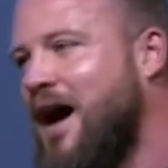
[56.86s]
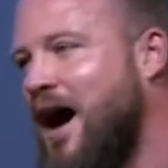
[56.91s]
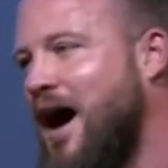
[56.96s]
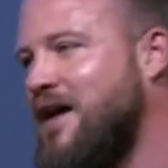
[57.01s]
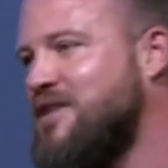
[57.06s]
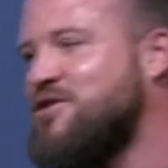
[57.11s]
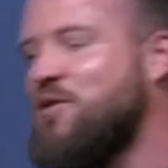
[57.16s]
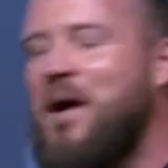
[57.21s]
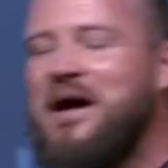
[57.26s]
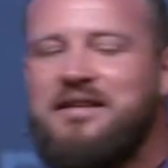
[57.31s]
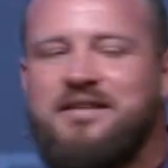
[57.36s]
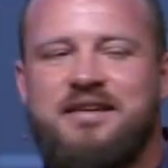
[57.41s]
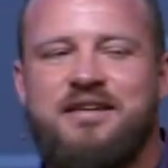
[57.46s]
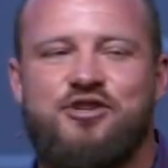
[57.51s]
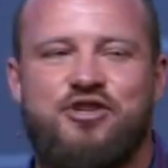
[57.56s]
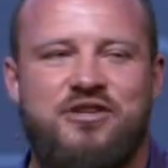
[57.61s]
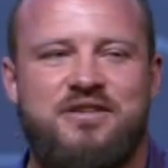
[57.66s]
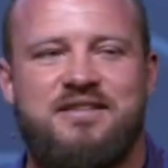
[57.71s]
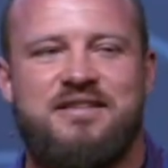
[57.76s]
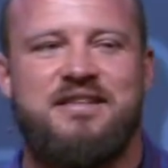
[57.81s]
So I
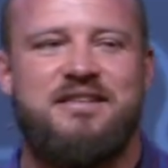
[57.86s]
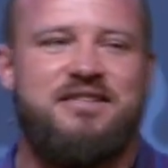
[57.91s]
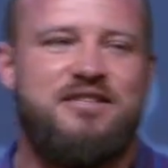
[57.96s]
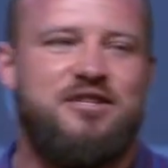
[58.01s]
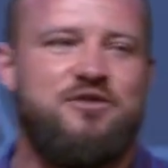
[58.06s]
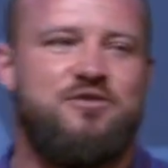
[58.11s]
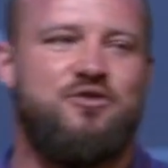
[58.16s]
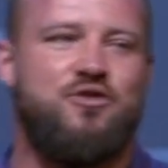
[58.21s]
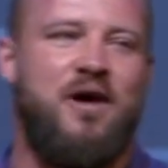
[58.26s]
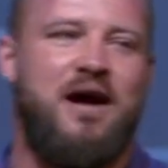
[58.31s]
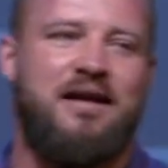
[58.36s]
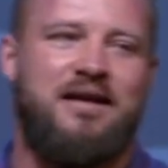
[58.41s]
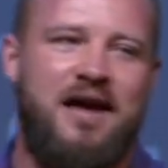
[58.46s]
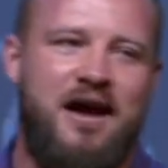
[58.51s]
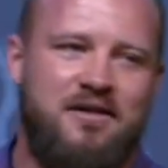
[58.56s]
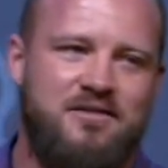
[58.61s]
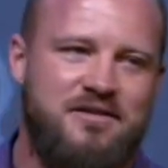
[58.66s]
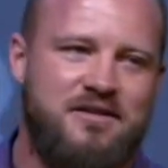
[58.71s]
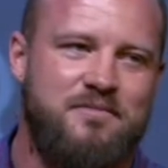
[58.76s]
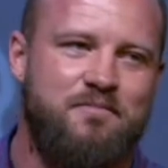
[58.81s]
teach in CCU's grad
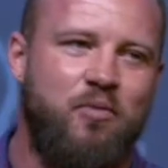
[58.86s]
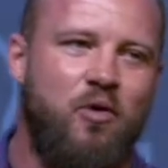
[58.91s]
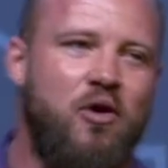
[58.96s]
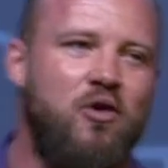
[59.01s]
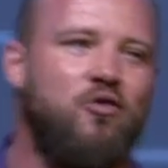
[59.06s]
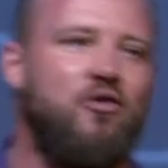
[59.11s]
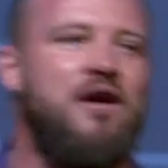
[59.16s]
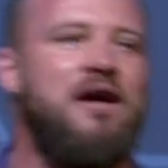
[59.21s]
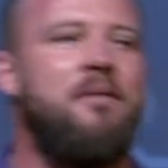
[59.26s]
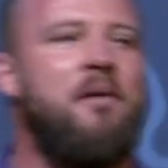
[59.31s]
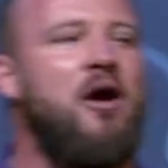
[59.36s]
counseling program.